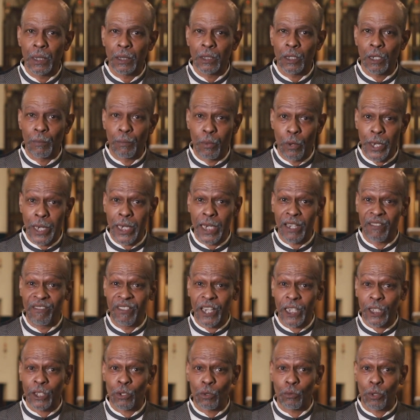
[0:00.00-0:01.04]
to bring
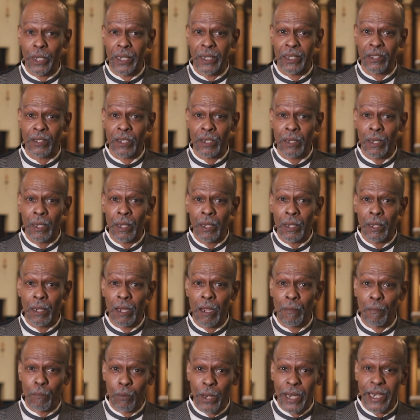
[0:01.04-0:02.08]
victories
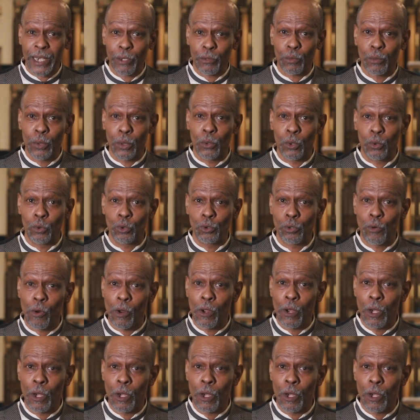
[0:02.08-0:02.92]
and breakthroughs